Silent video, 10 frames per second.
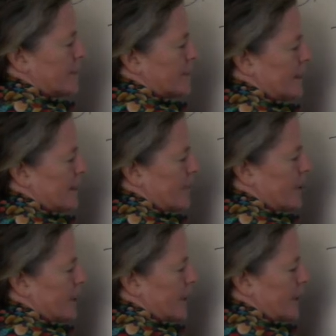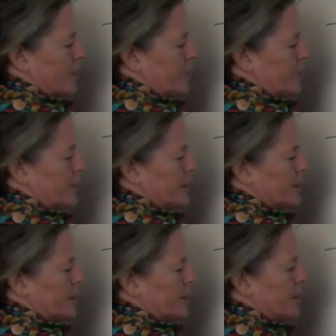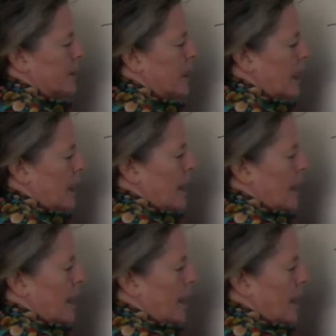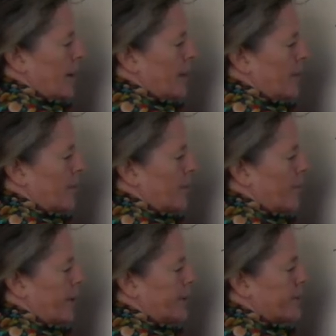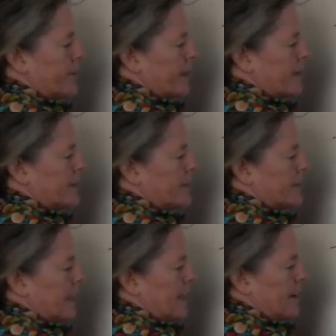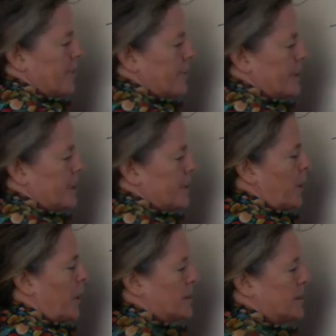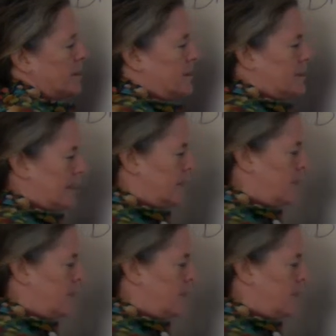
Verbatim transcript: can never get up to here, and the finer grains can never be deposited down,